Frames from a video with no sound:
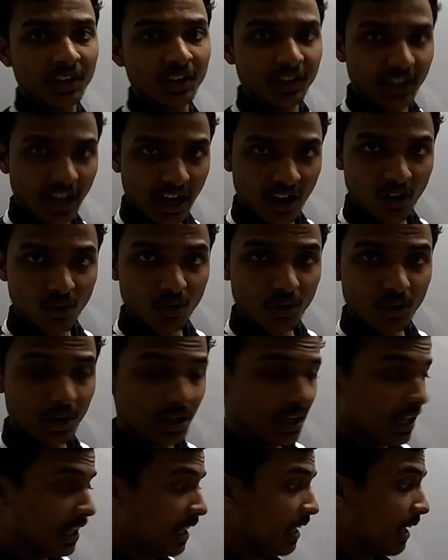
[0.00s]
Now,
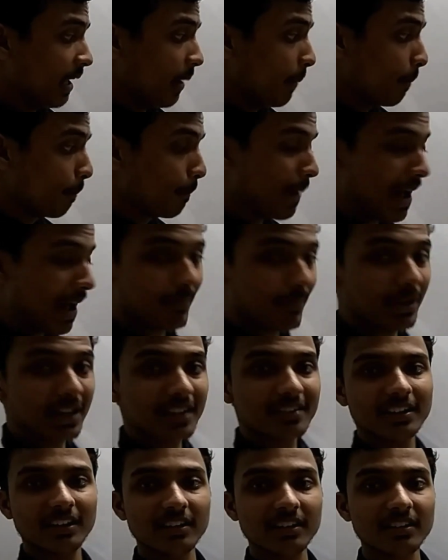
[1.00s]
memory
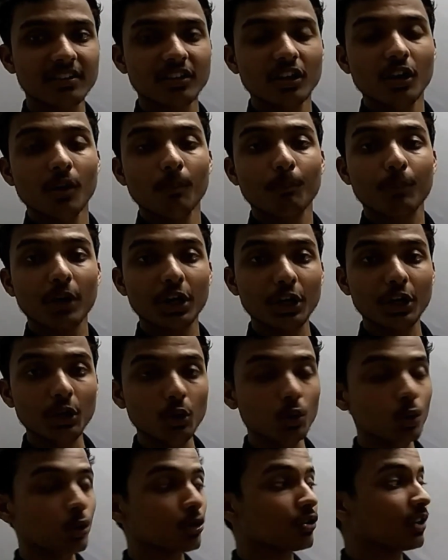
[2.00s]
cells
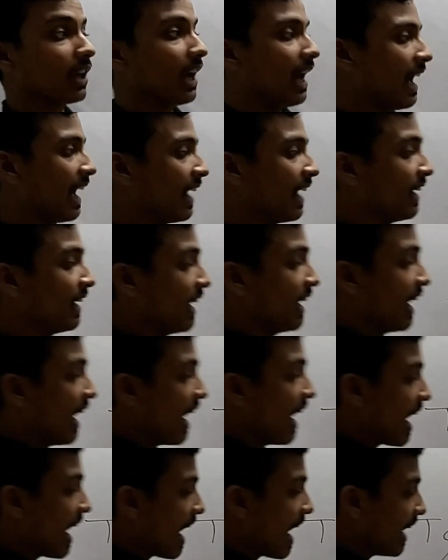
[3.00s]
produce an
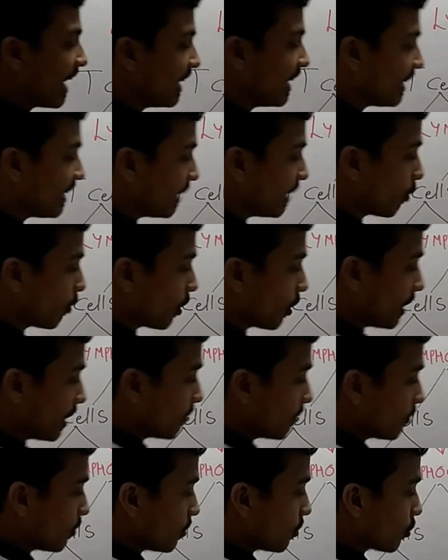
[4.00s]
antibody.
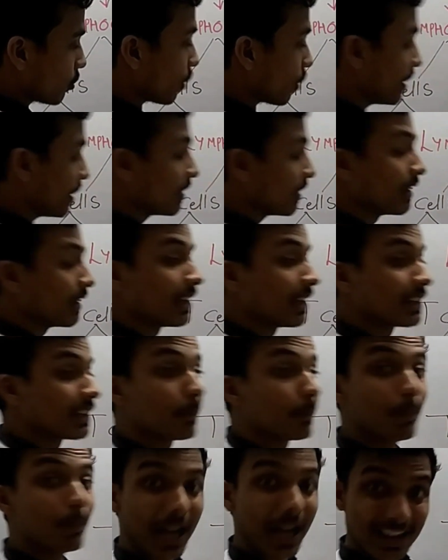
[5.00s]

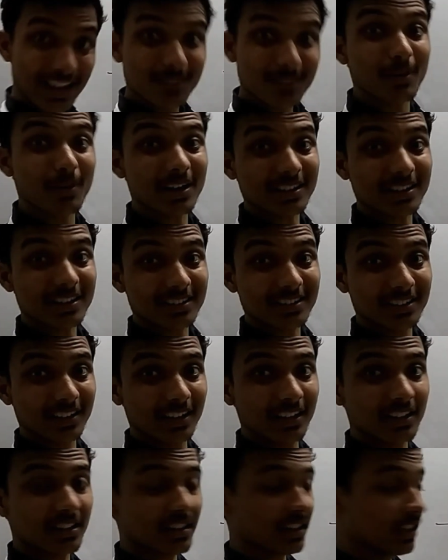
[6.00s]
The plasma
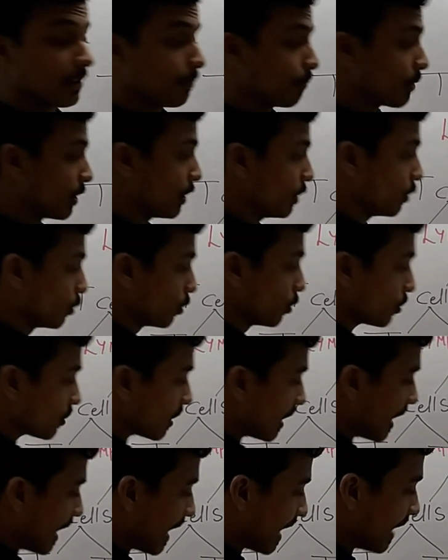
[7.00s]
cells produce
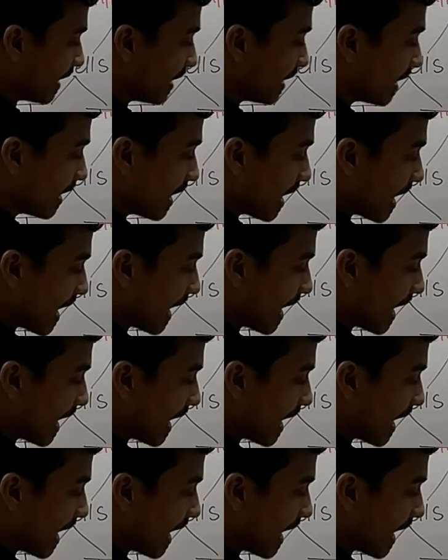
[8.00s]
an